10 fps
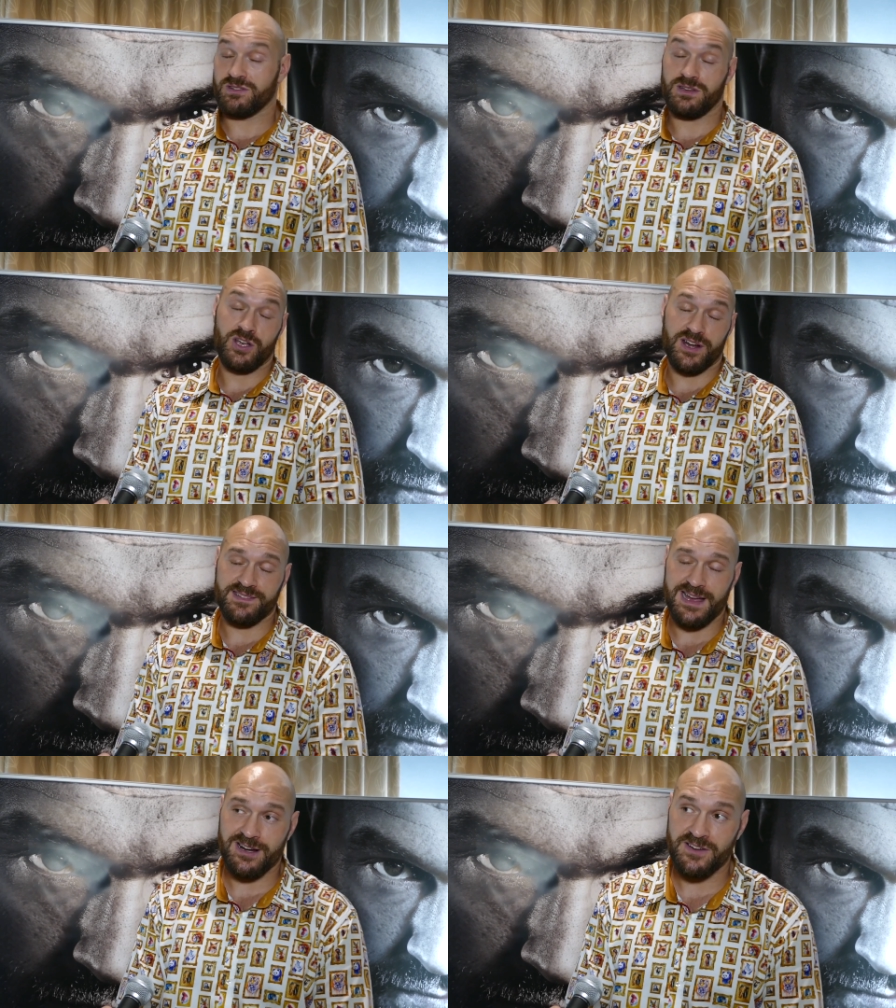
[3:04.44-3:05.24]
you got to
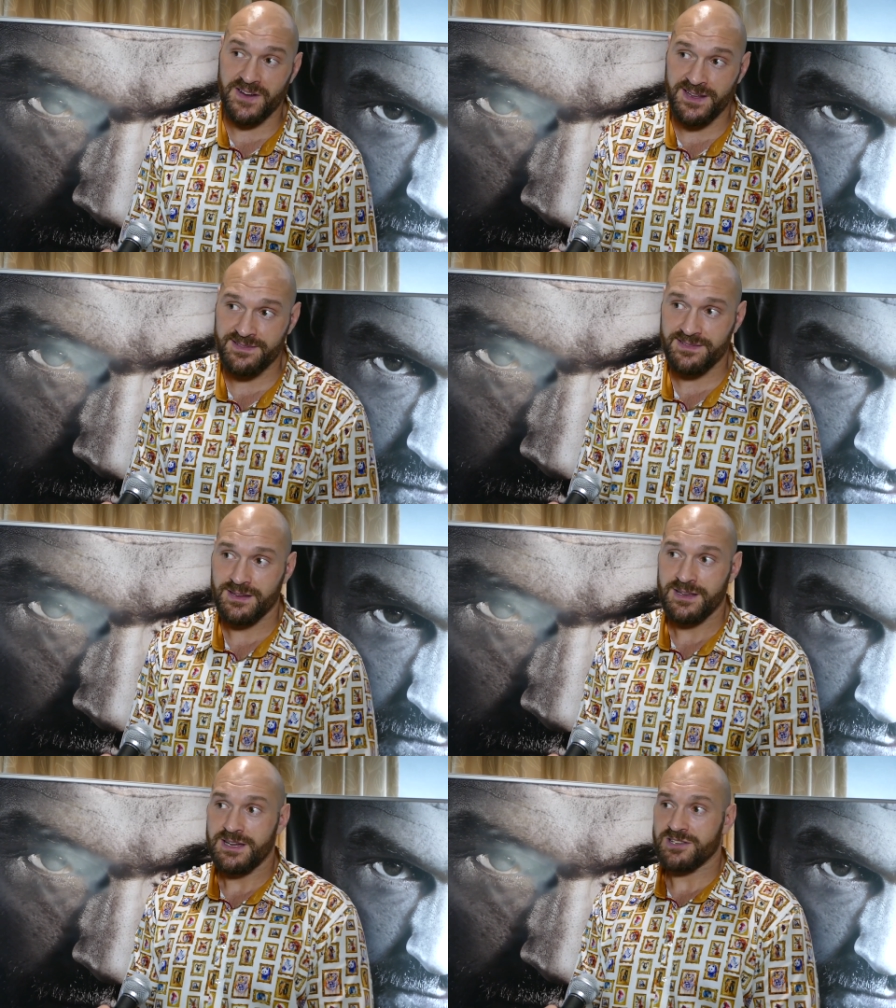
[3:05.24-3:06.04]
sacrifice
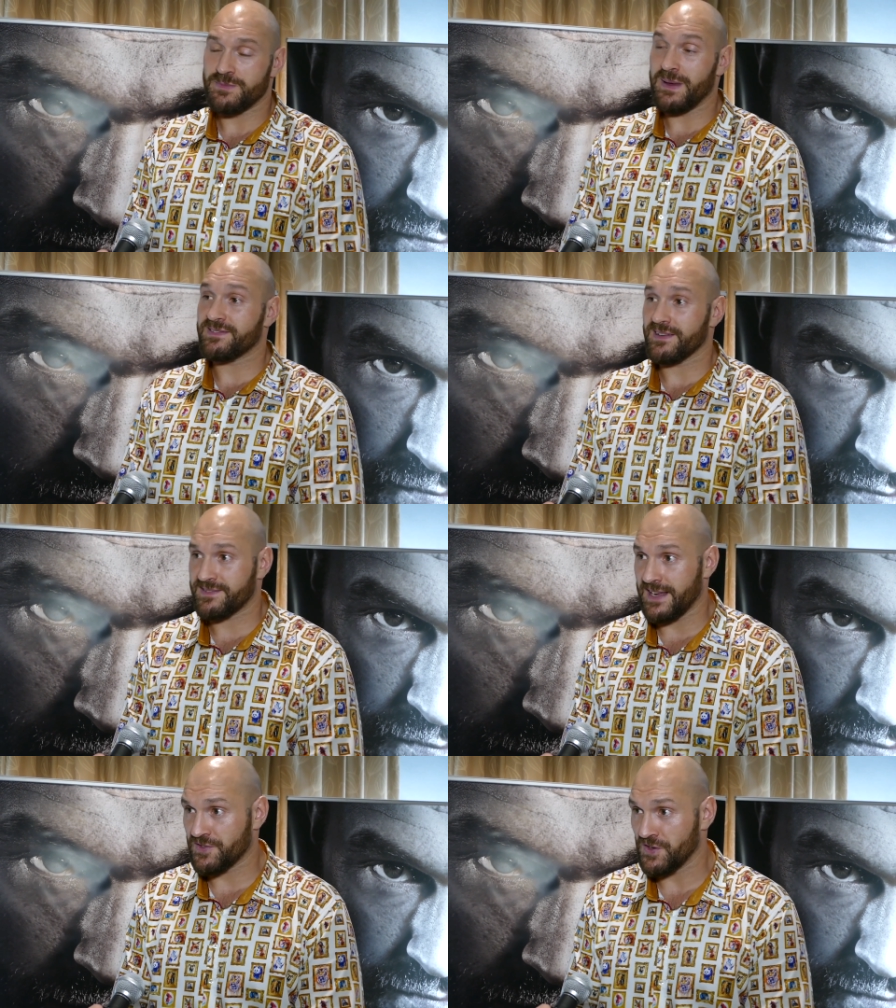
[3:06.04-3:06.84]
to be
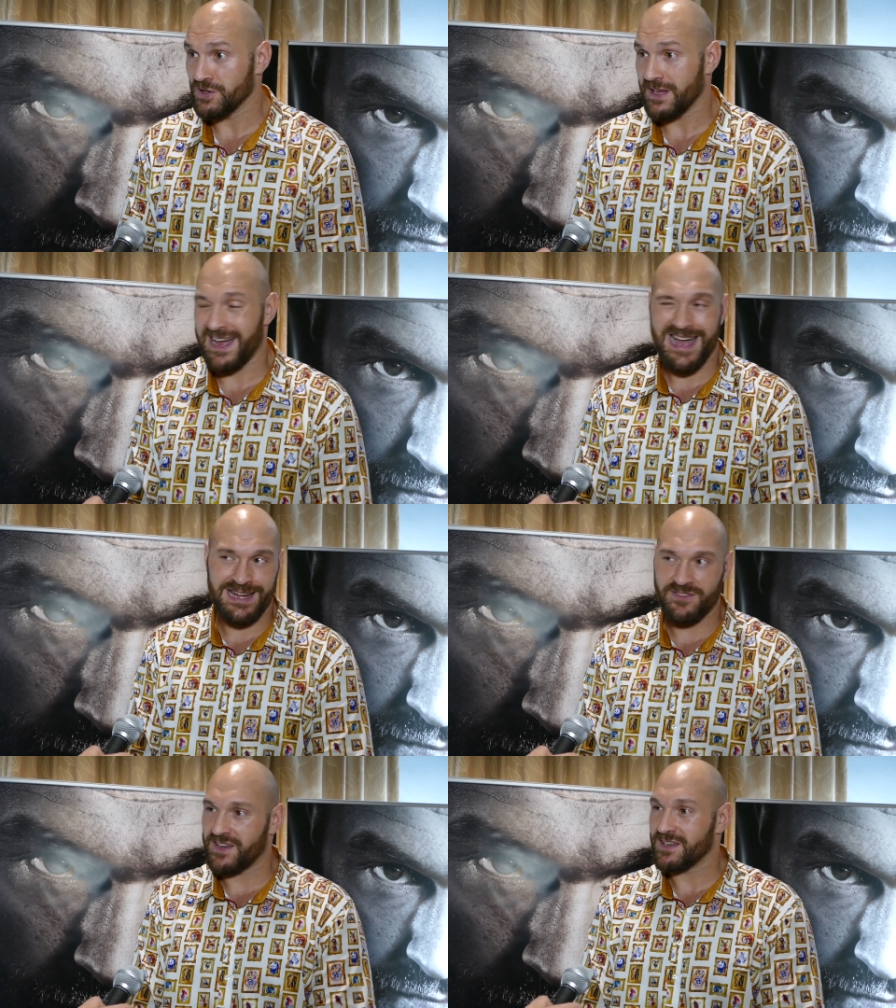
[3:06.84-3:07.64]
successful at
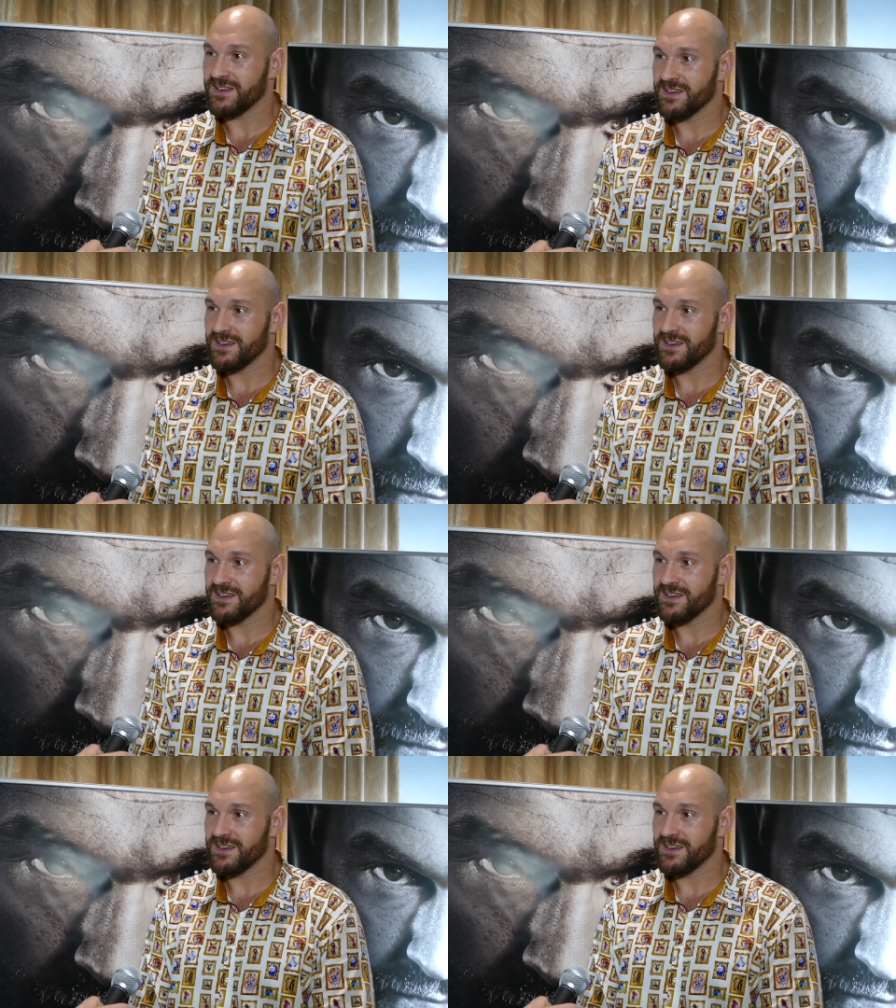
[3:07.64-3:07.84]
anything,